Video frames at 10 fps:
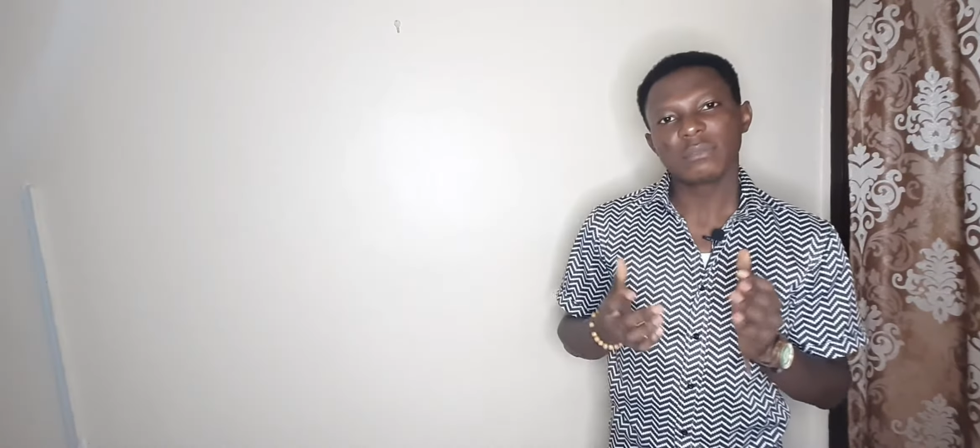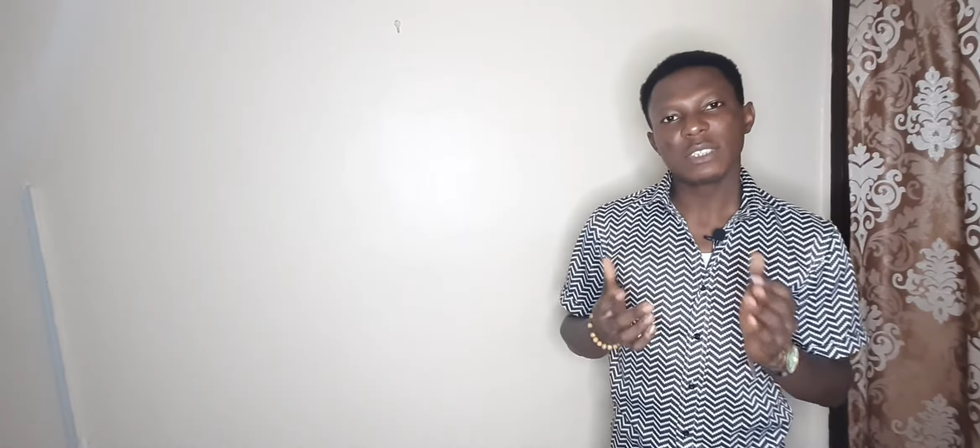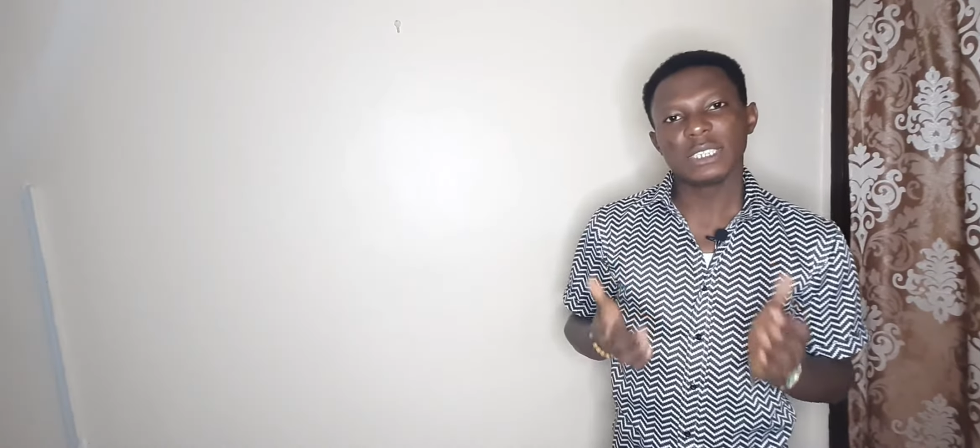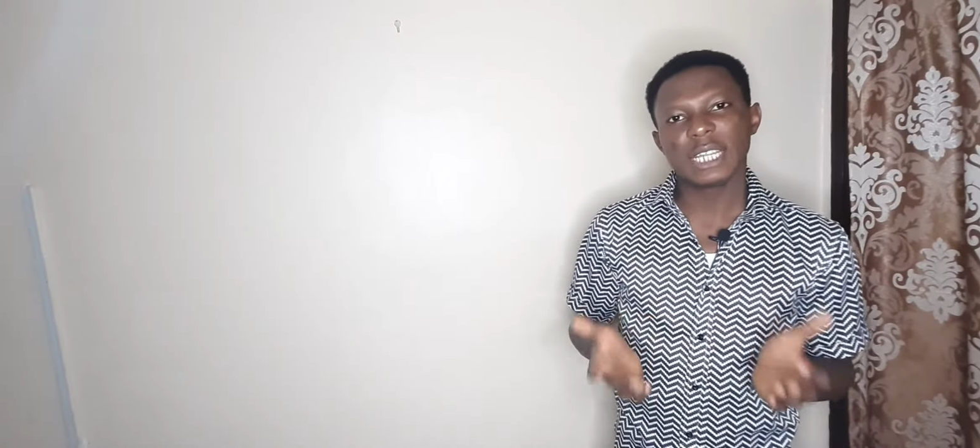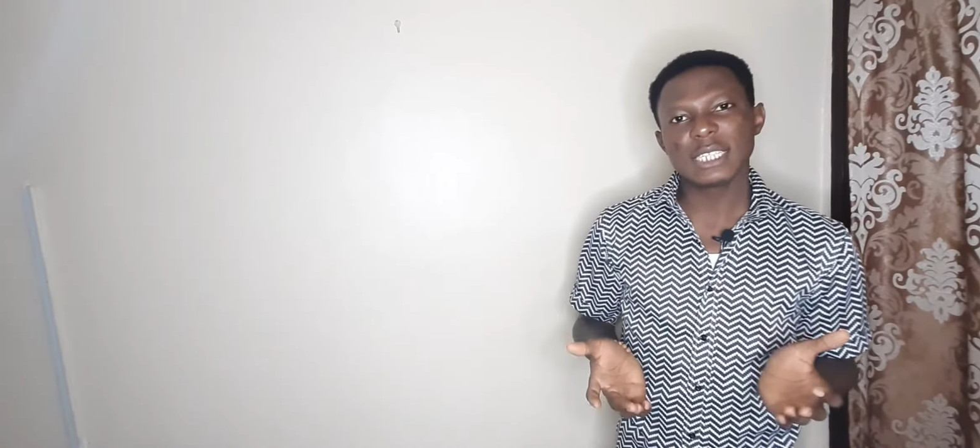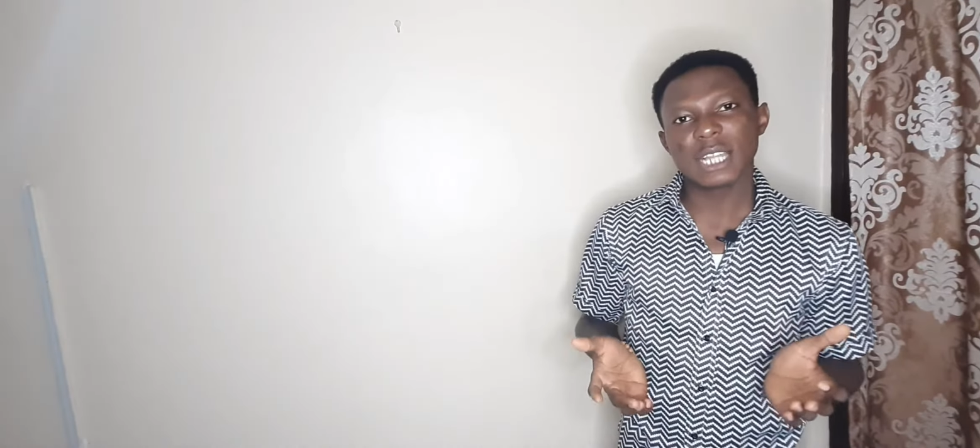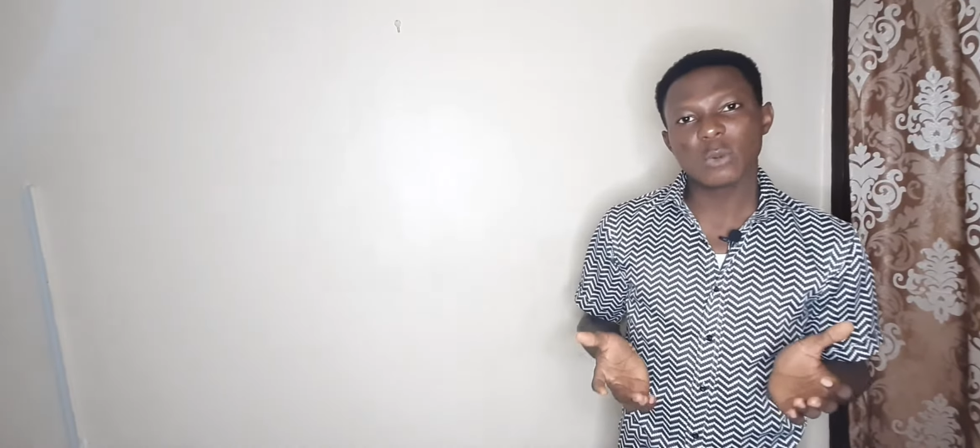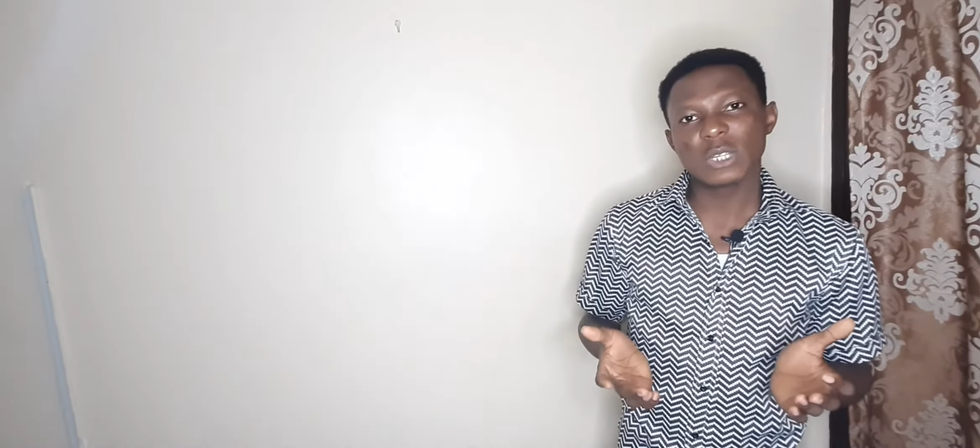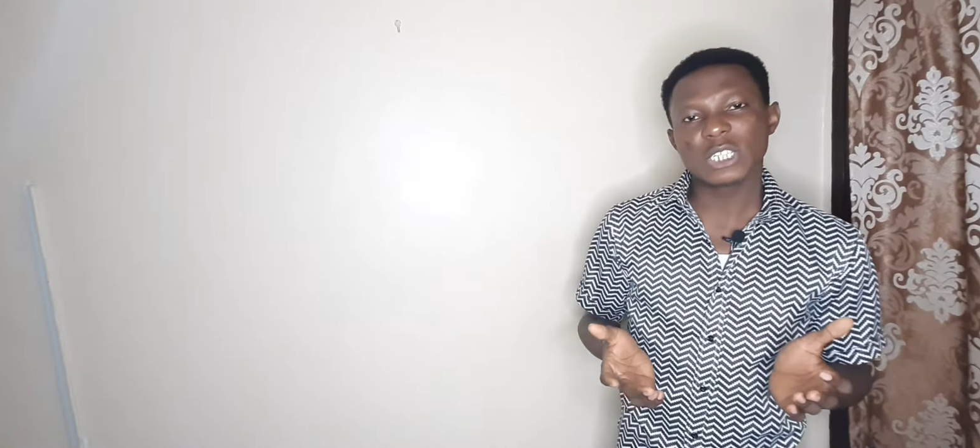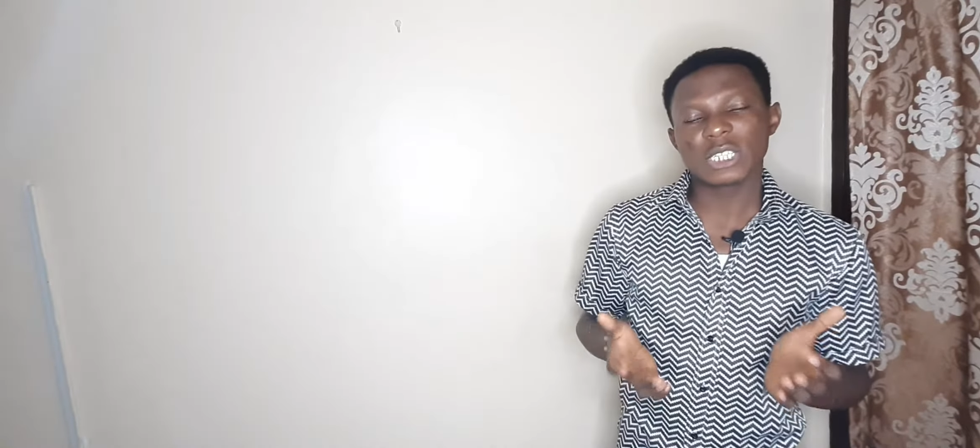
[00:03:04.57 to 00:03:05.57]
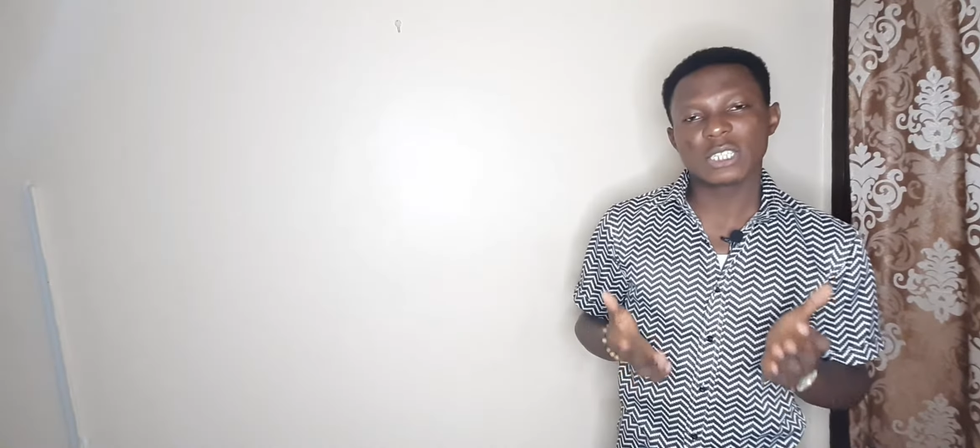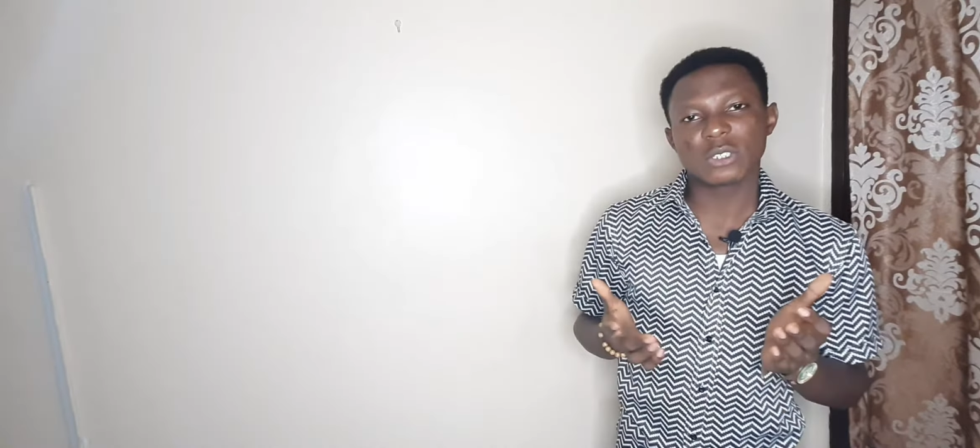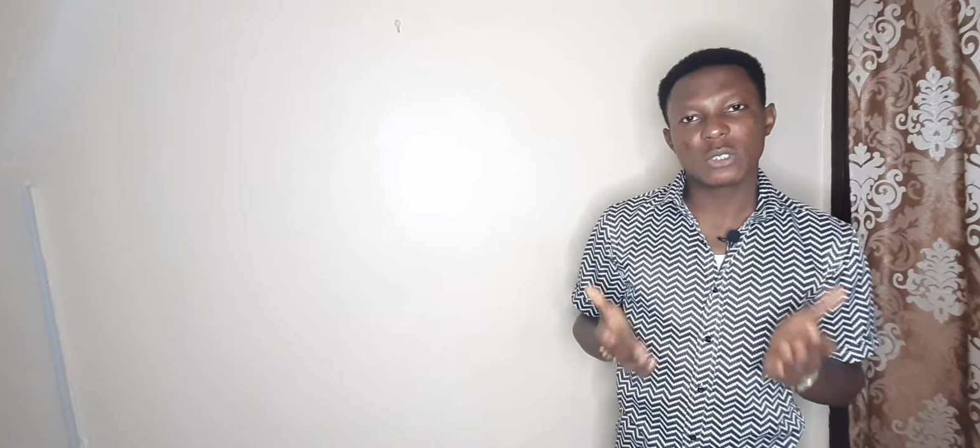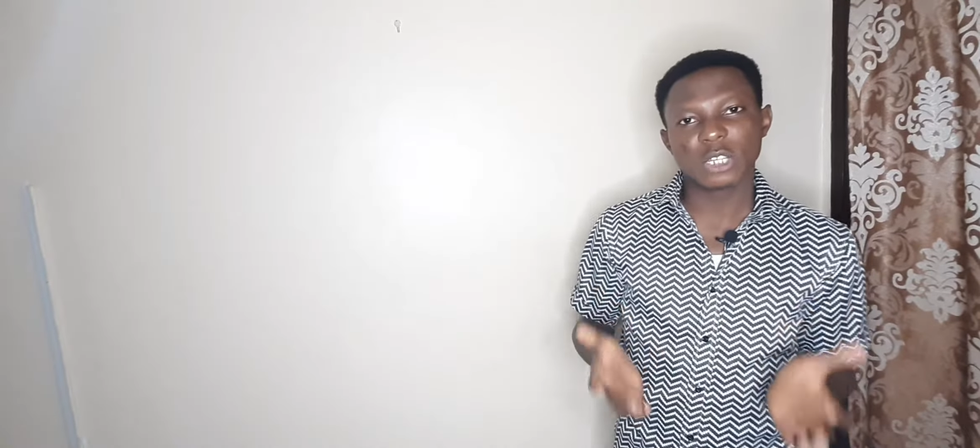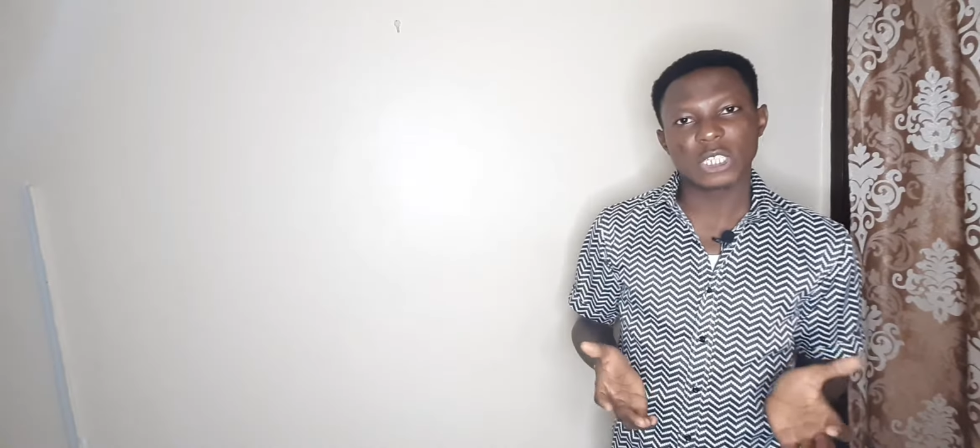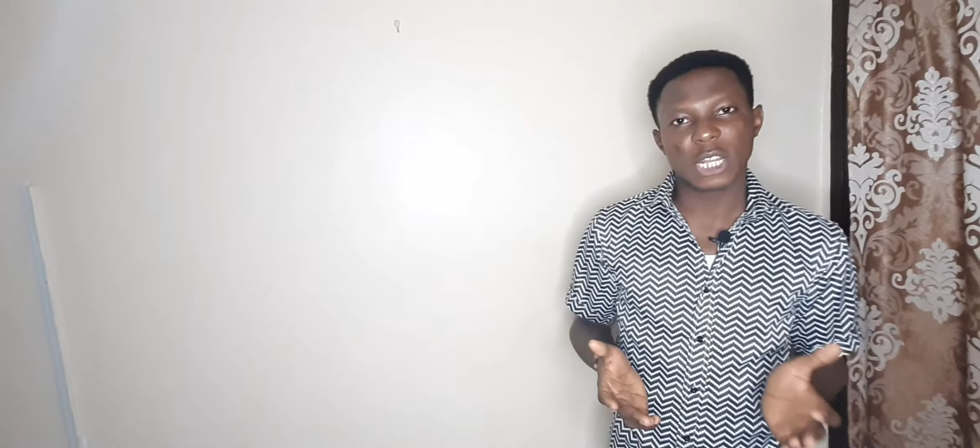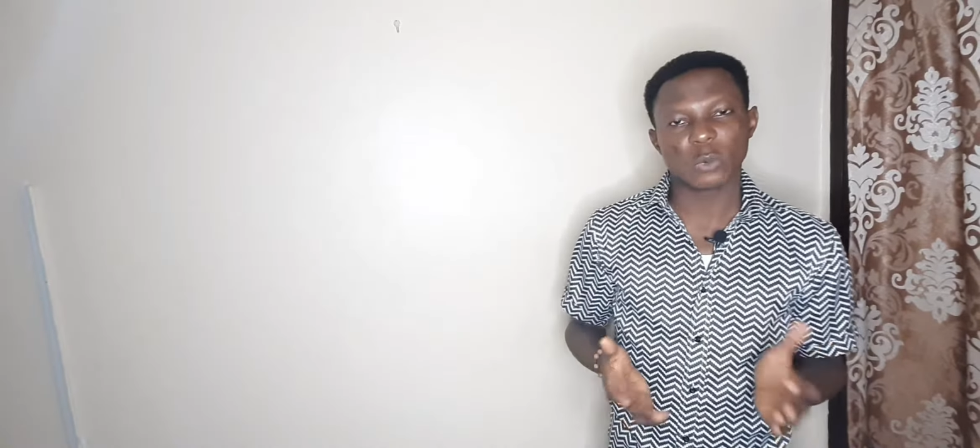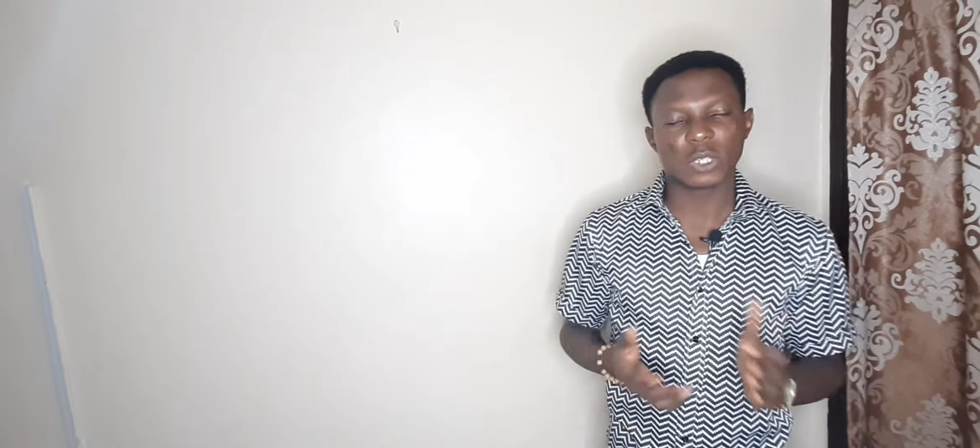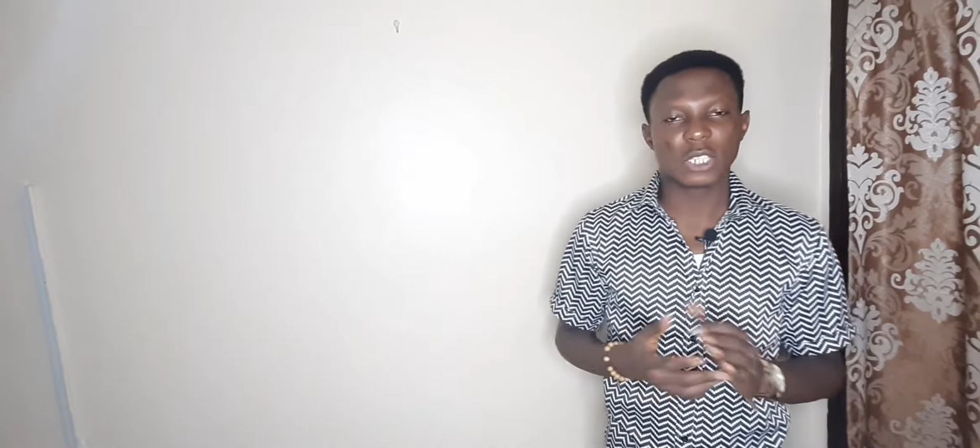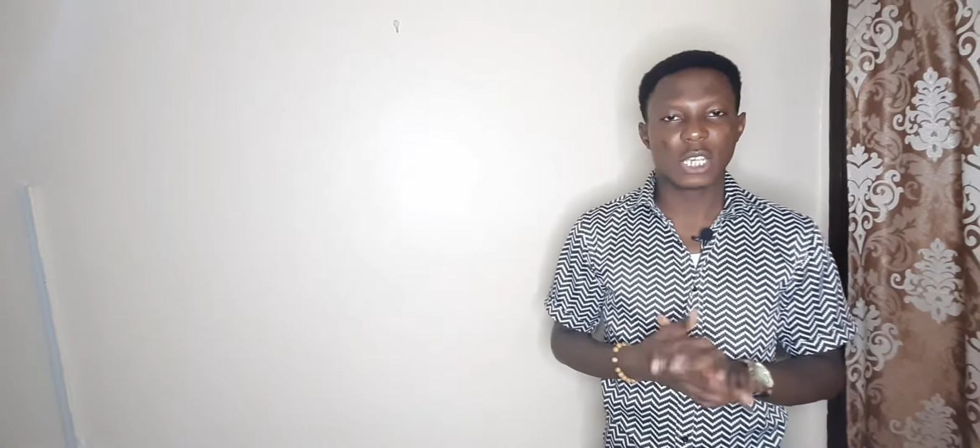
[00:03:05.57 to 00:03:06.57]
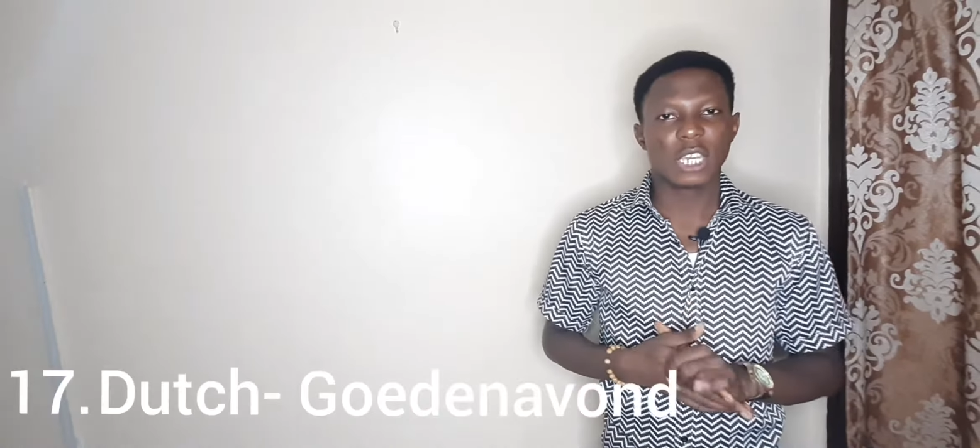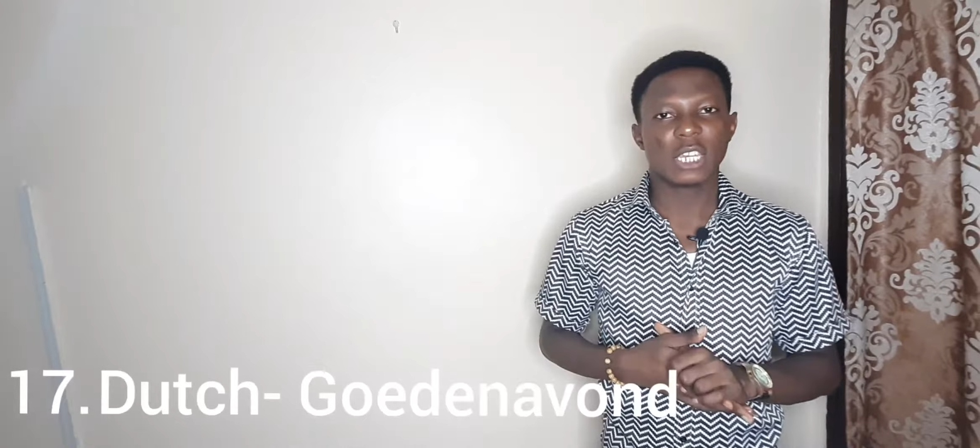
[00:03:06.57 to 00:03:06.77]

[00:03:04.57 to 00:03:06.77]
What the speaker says: The next language is Dutch language.